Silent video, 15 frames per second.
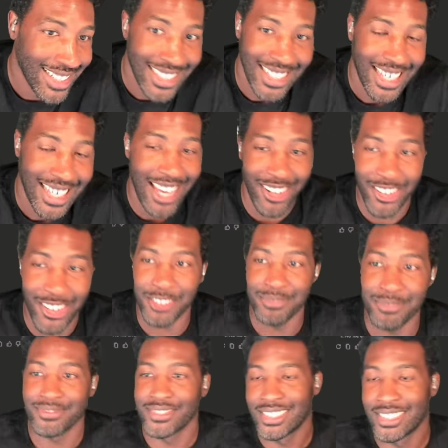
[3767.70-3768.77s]
I don't know.
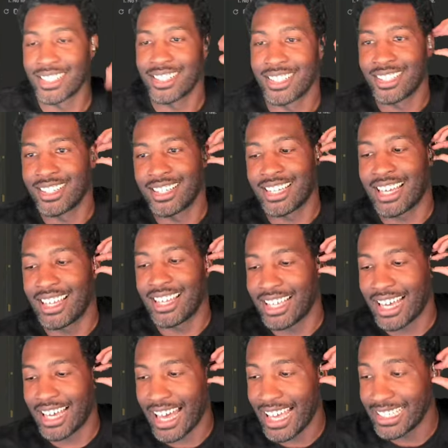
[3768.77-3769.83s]

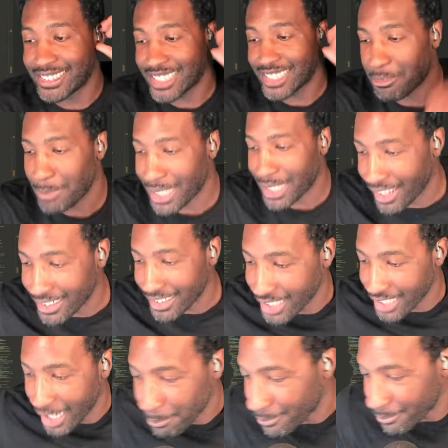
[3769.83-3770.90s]
It saved me a lot of
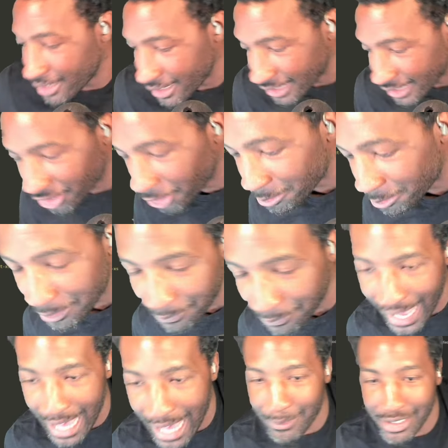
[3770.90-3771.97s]
time in terms of
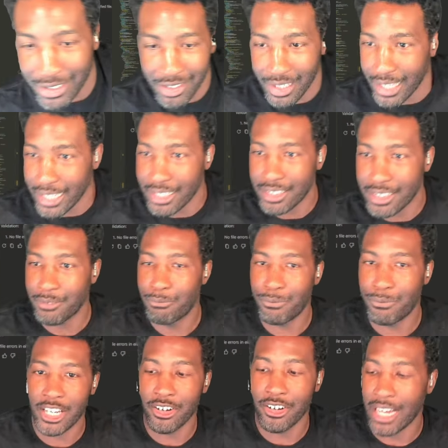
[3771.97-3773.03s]
having to like
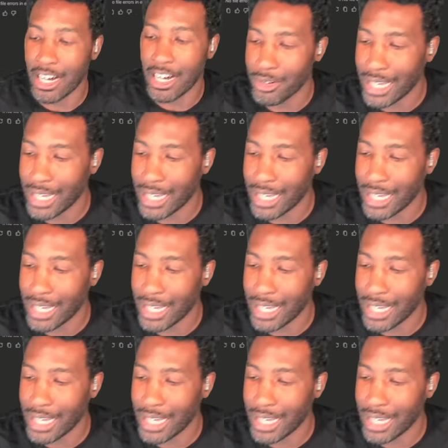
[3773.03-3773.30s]
figure out.